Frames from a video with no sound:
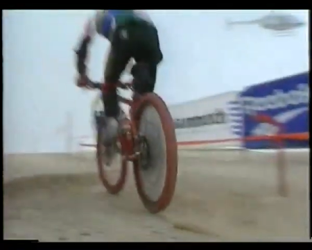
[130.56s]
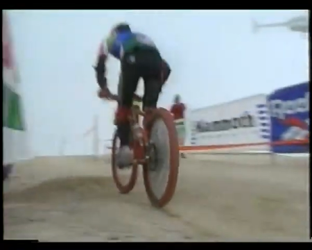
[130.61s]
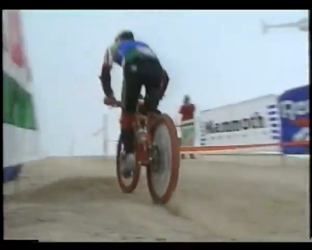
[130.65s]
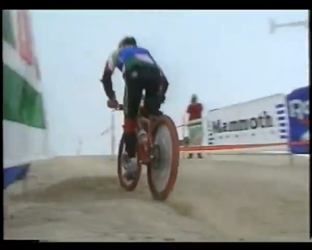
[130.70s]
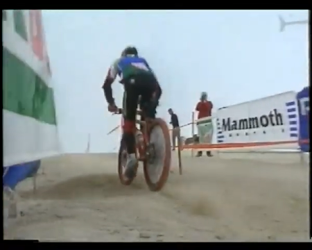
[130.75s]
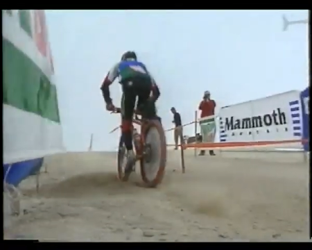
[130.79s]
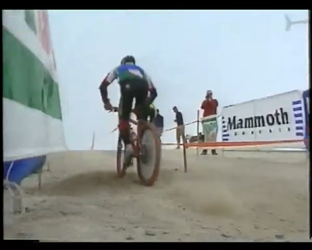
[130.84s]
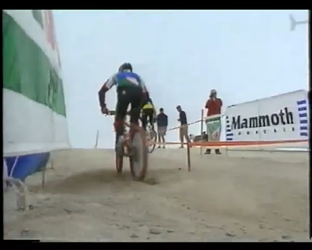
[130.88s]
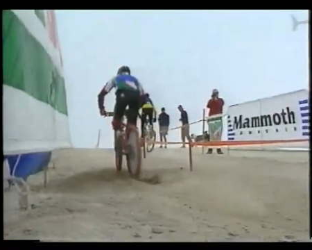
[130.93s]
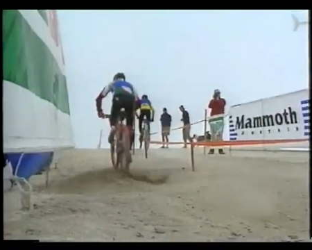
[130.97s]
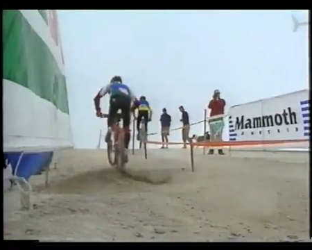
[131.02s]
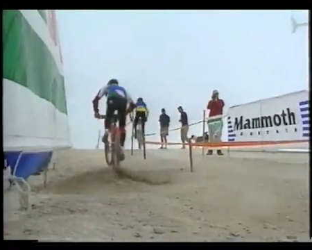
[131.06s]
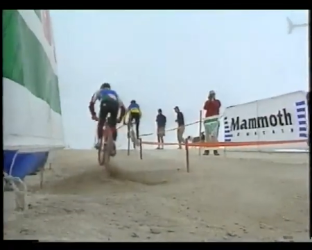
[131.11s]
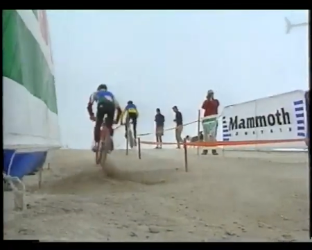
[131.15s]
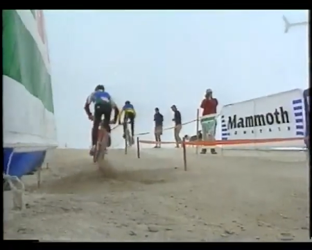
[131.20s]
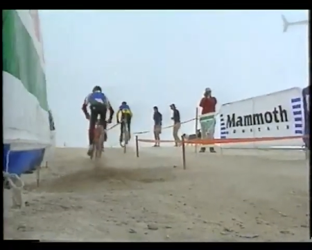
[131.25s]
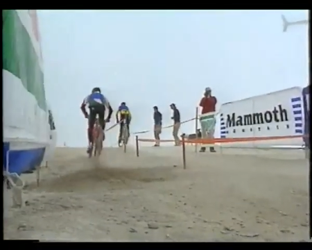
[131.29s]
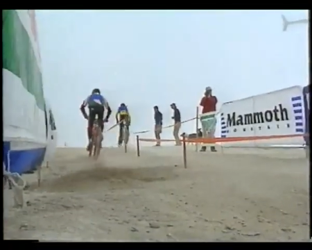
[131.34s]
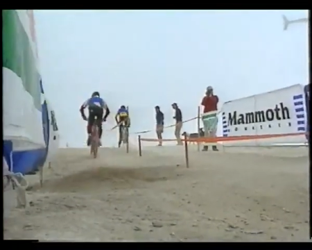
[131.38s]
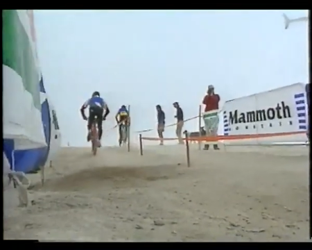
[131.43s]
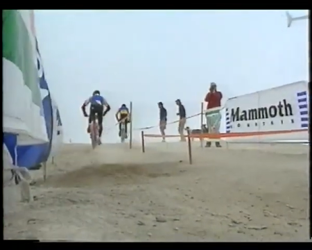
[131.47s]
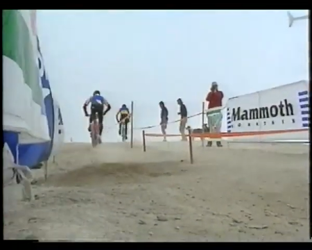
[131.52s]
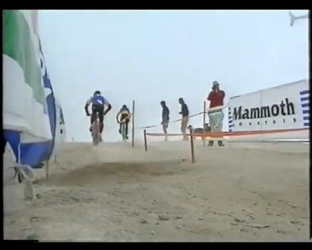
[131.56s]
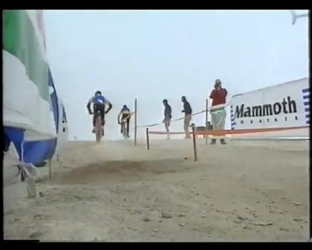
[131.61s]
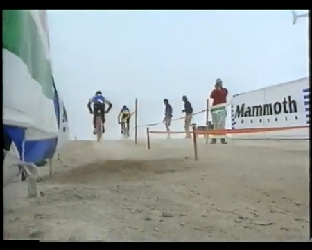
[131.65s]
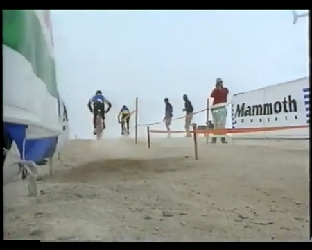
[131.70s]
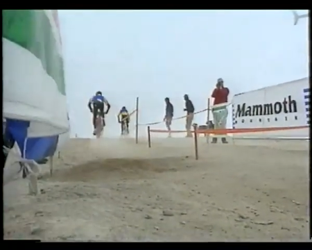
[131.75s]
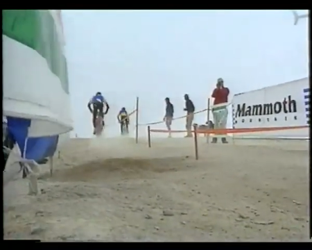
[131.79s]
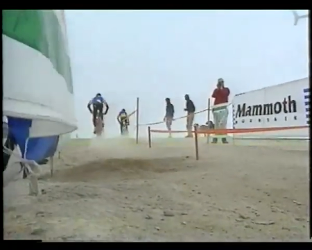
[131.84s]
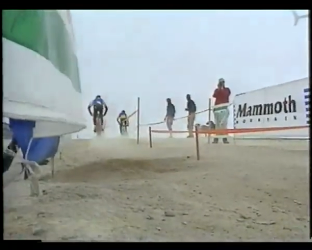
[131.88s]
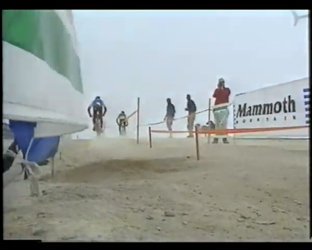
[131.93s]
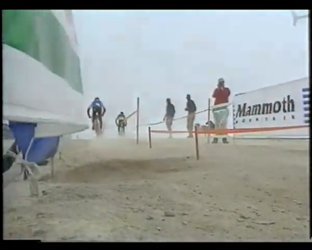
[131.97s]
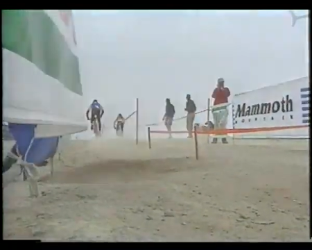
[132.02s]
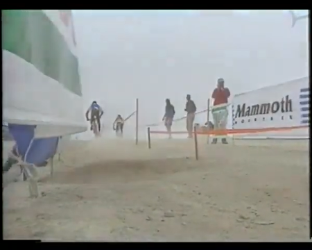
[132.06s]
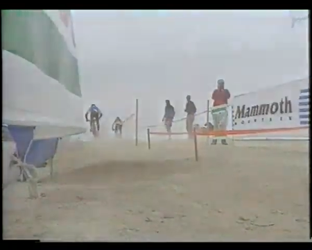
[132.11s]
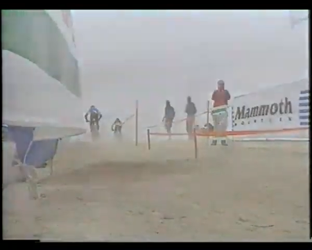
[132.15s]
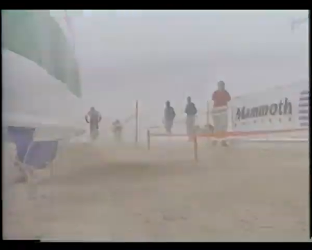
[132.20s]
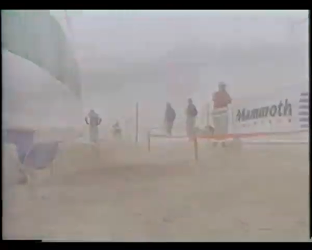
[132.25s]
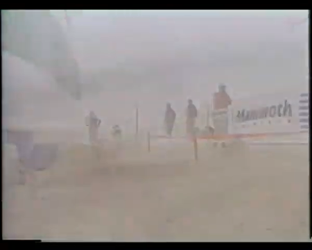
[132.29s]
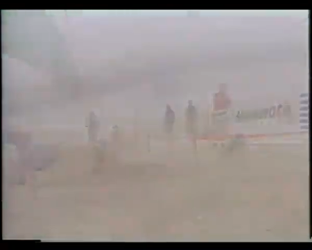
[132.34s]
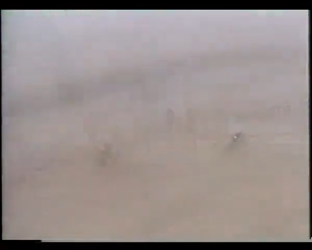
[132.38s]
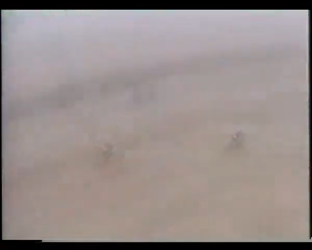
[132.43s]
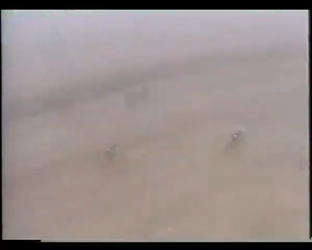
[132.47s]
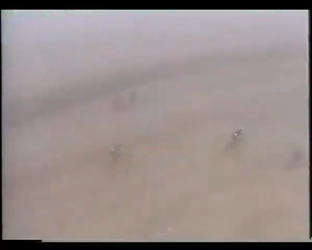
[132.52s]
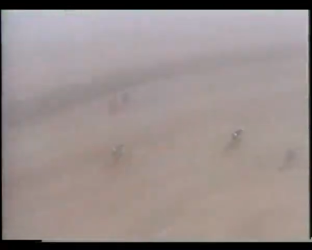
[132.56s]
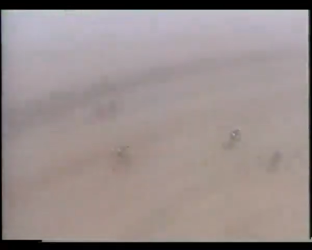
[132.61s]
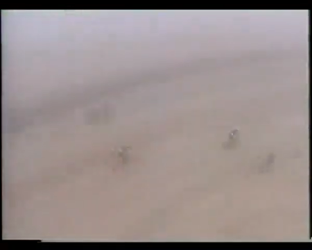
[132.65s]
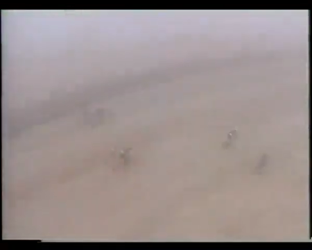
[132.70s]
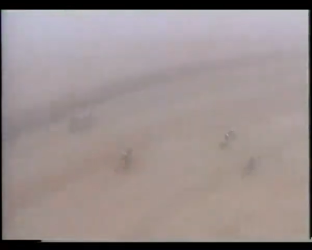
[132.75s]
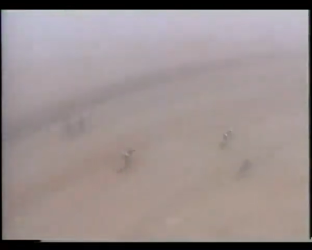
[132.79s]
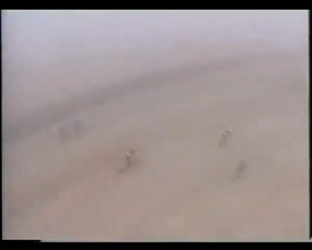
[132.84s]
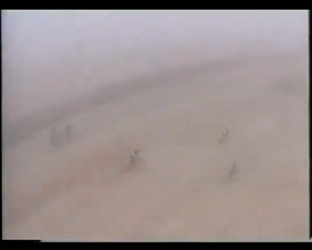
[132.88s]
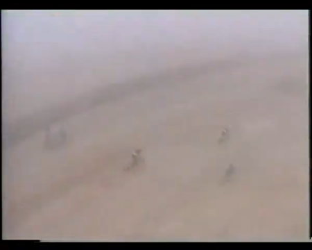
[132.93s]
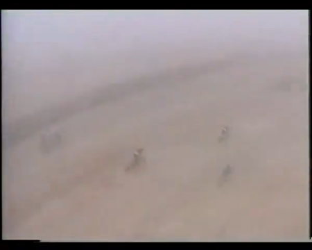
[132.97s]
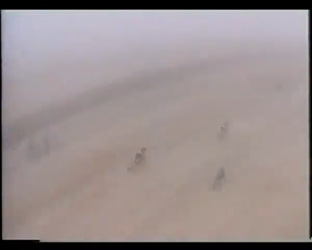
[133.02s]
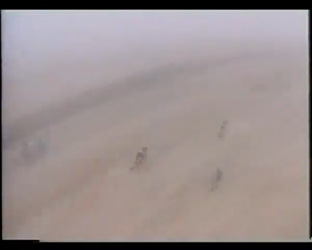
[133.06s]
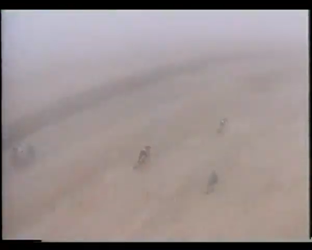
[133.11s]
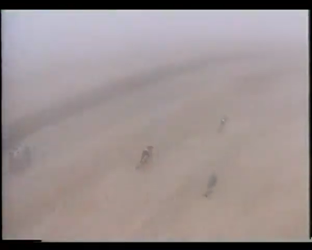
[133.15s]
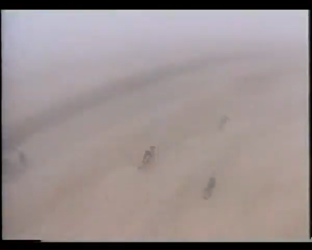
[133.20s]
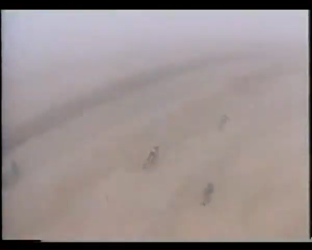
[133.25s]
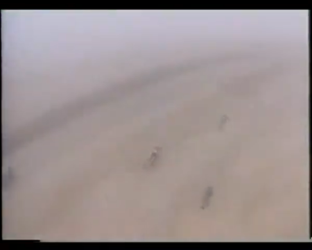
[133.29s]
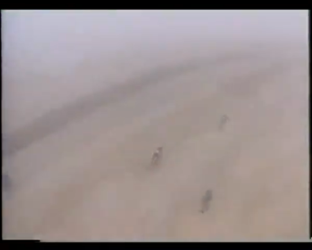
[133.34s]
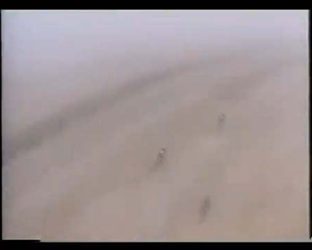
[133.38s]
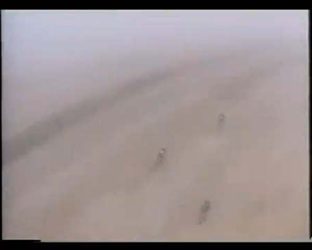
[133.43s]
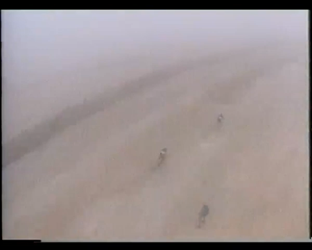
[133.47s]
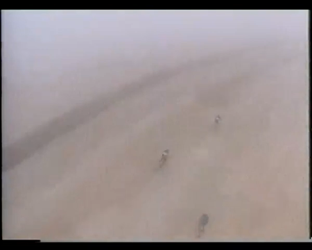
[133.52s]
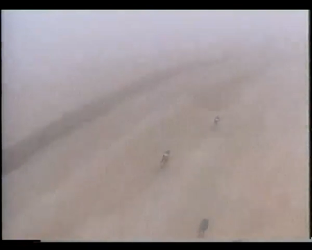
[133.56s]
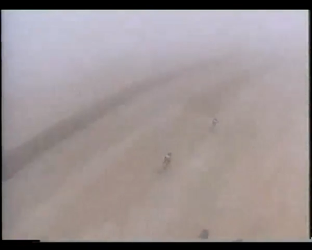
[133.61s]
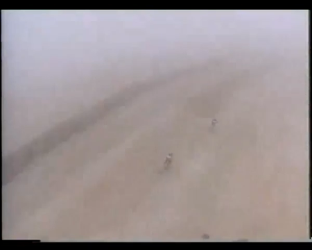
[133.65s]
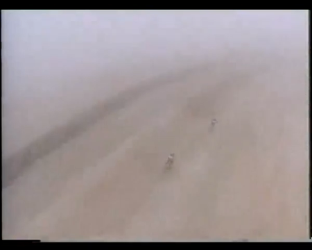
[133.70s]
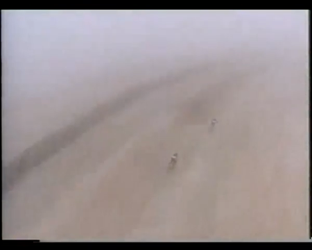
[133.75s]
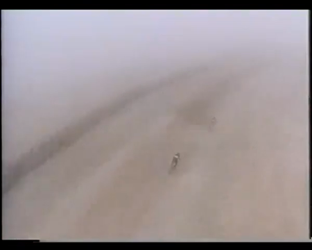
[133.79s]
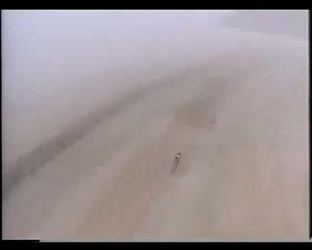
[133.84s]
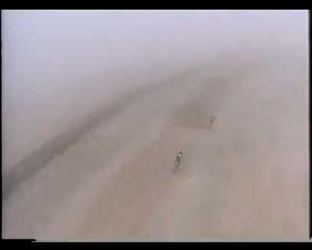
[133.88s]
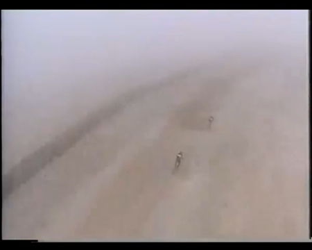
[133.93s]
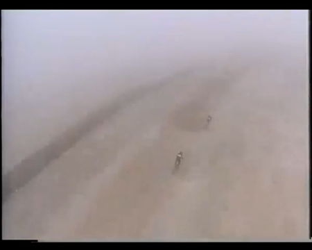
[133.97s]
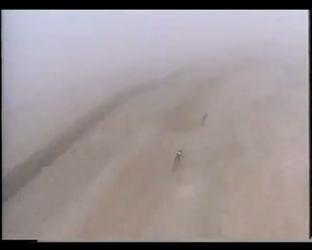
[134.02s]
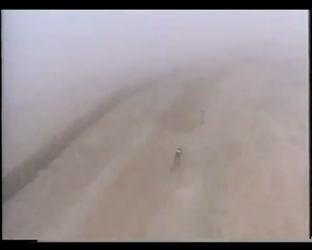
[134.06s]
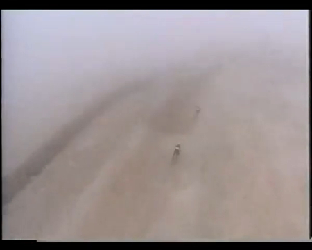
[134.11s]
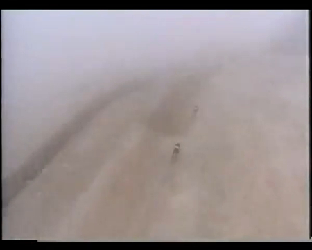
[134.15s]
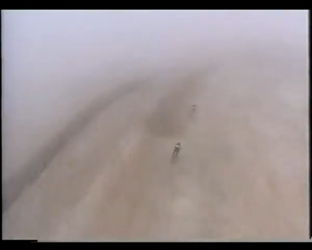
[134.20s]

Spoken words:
Nobody's mouth can be seen.